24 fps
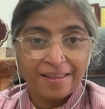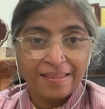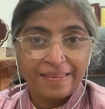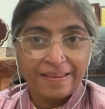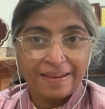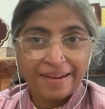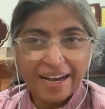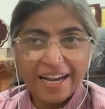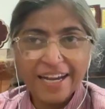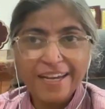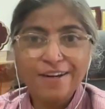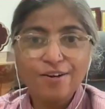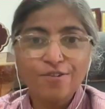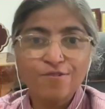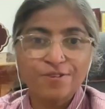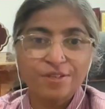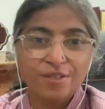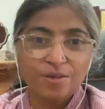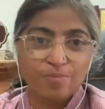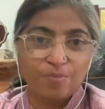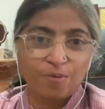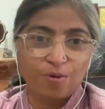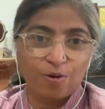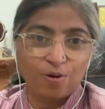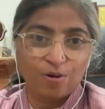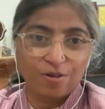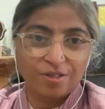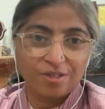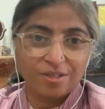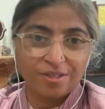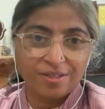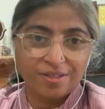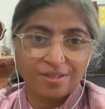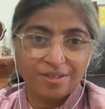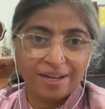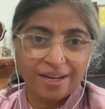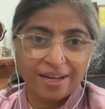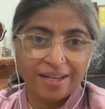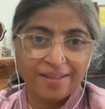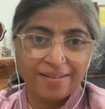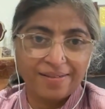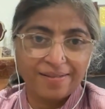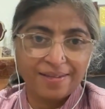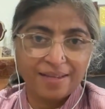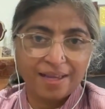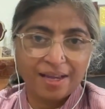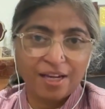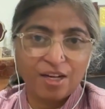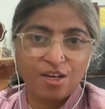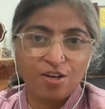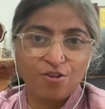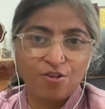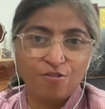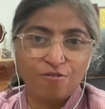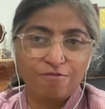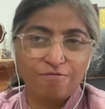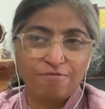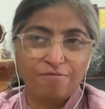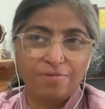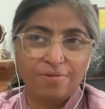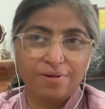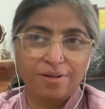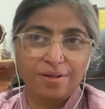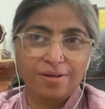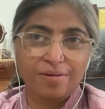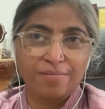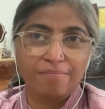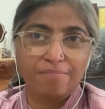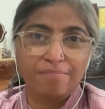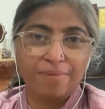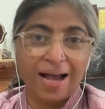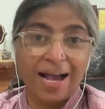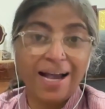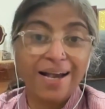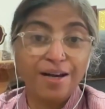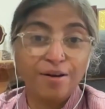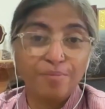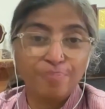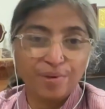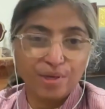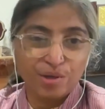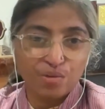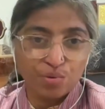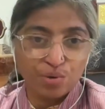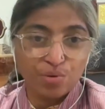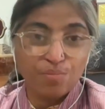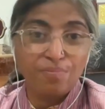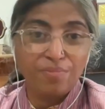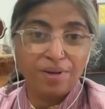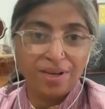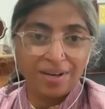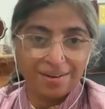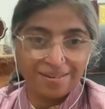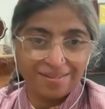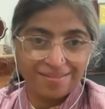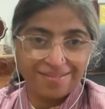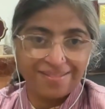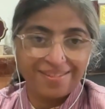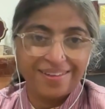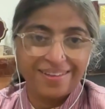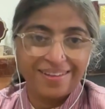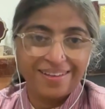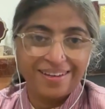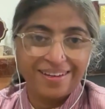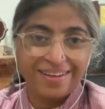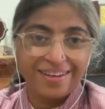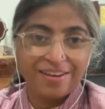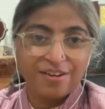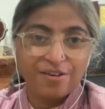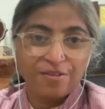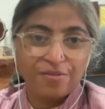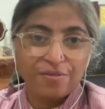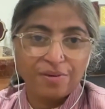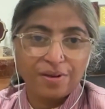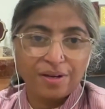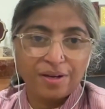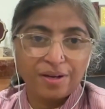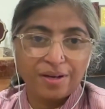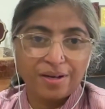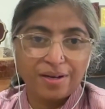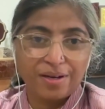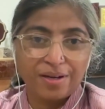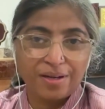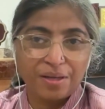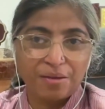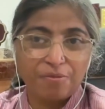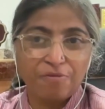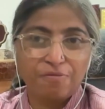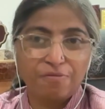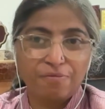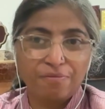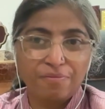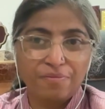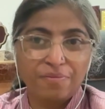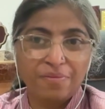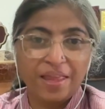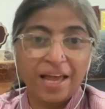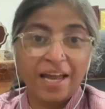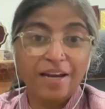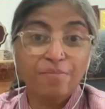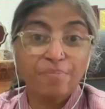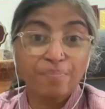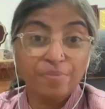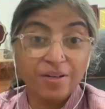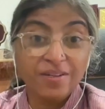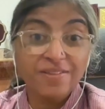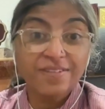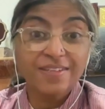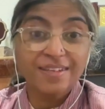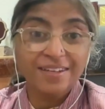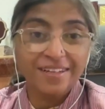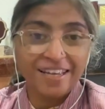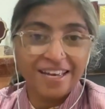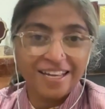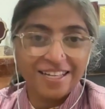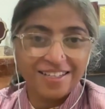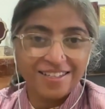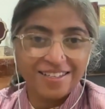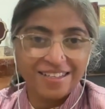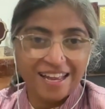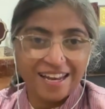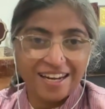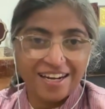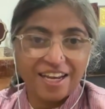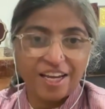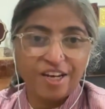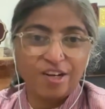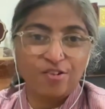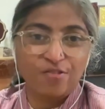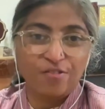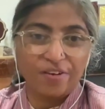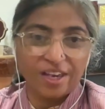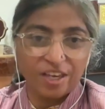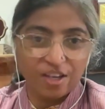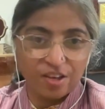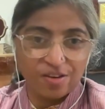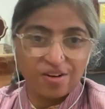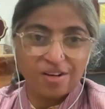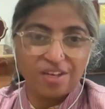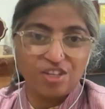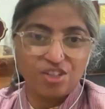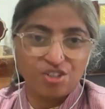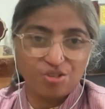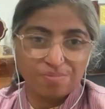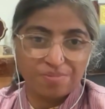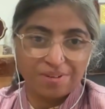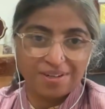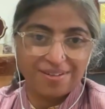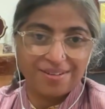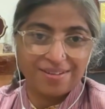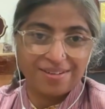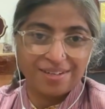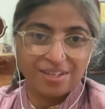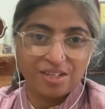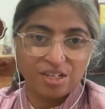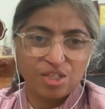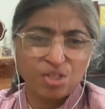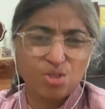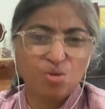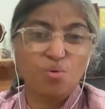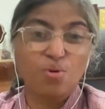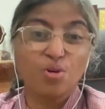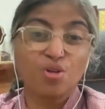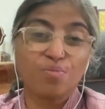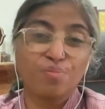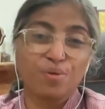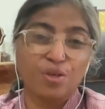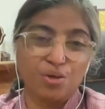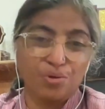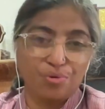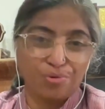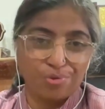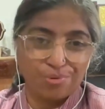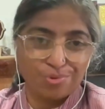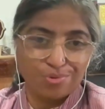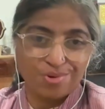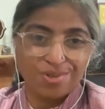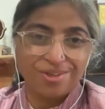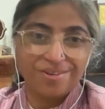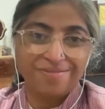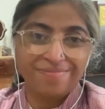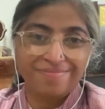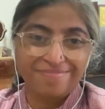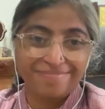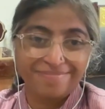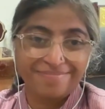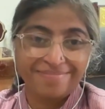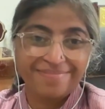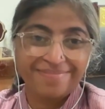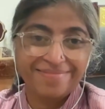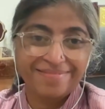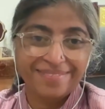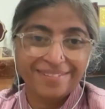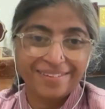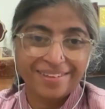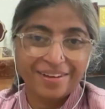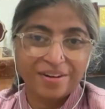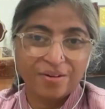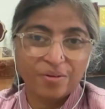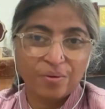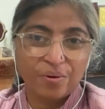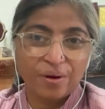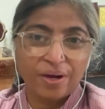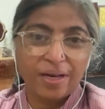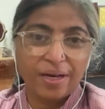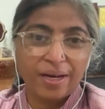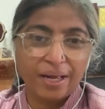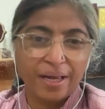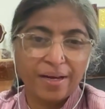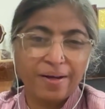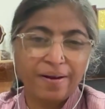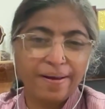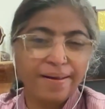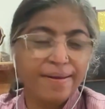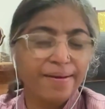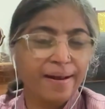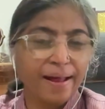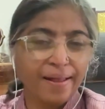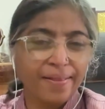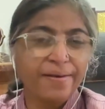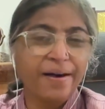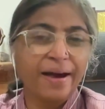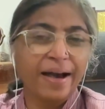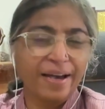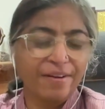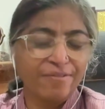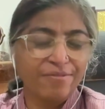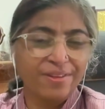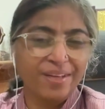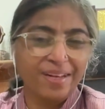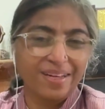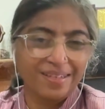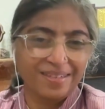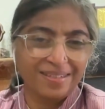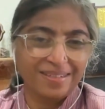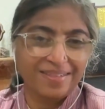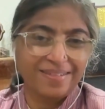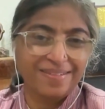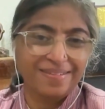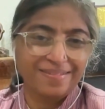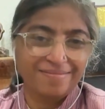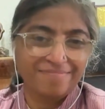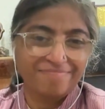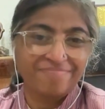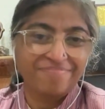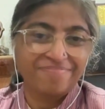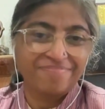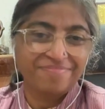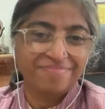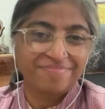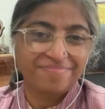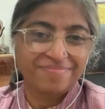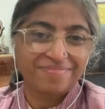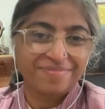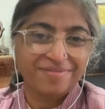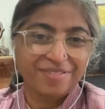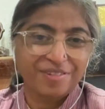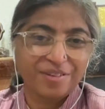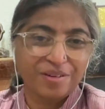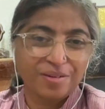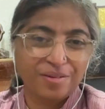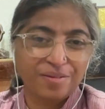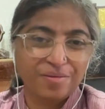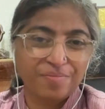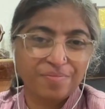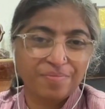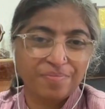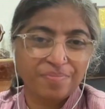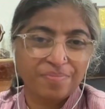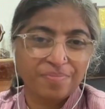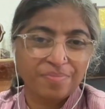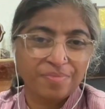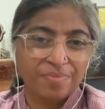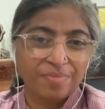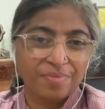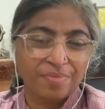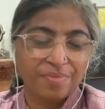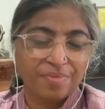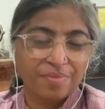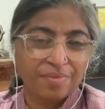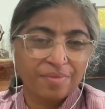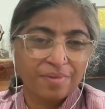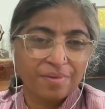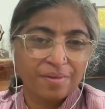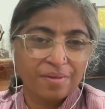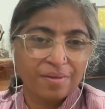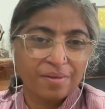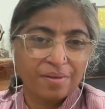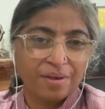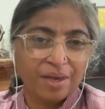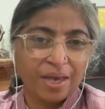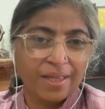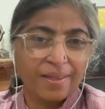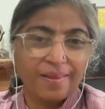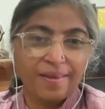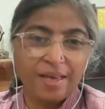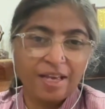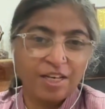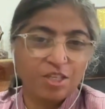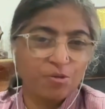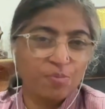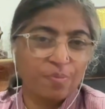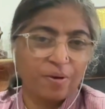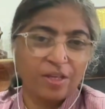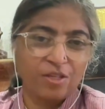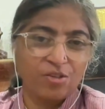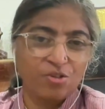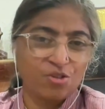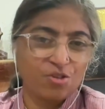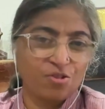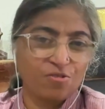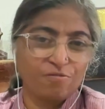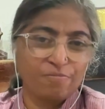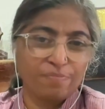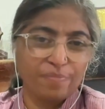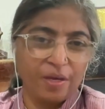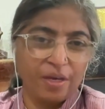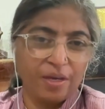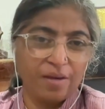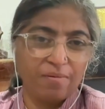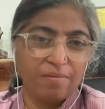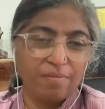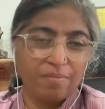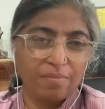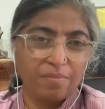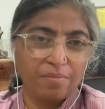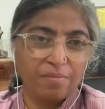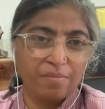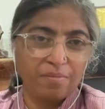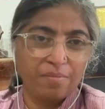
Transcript: the kind of support and this kind of backup it would mean, if that person gets that kind of encouragement, is going to be huge, and I rather have that, you know, at the expense of being